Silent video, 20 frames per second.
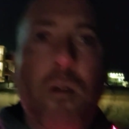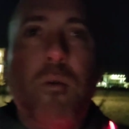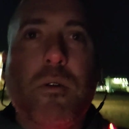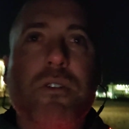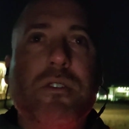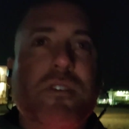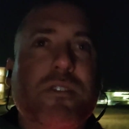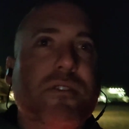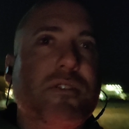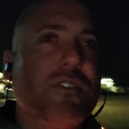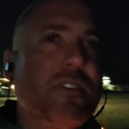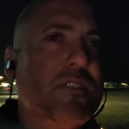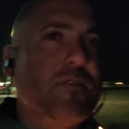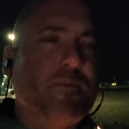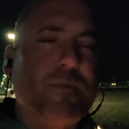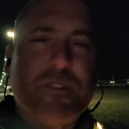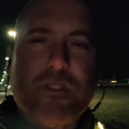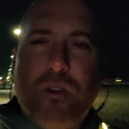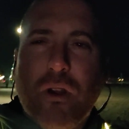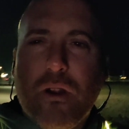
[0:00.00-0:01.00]
which is just
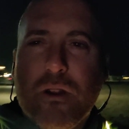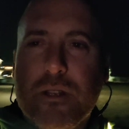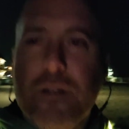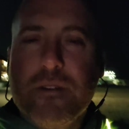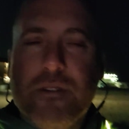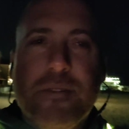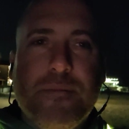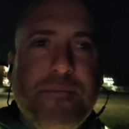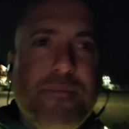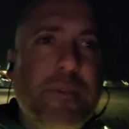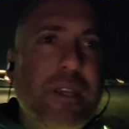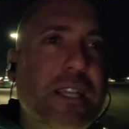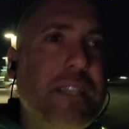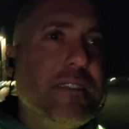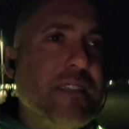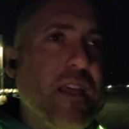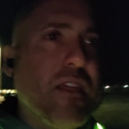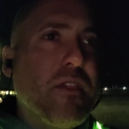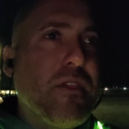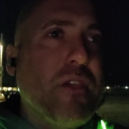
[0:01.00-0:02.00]
retarded
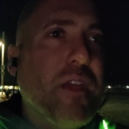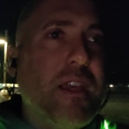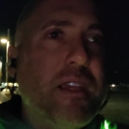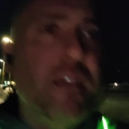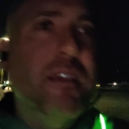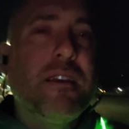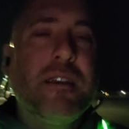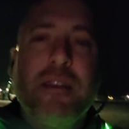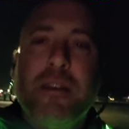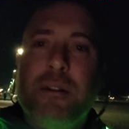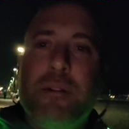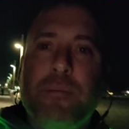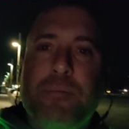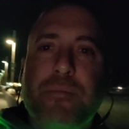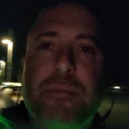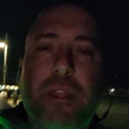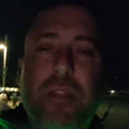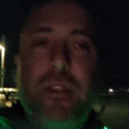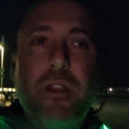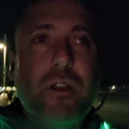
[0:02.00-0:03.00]
because they think
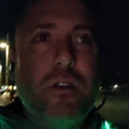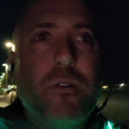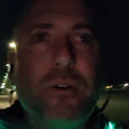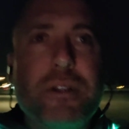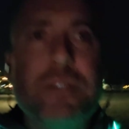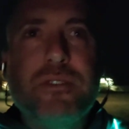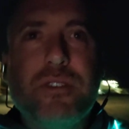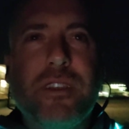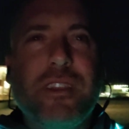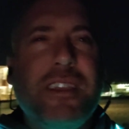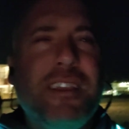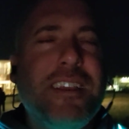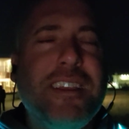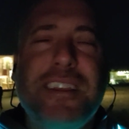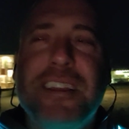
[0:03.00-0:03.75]
that they're going to,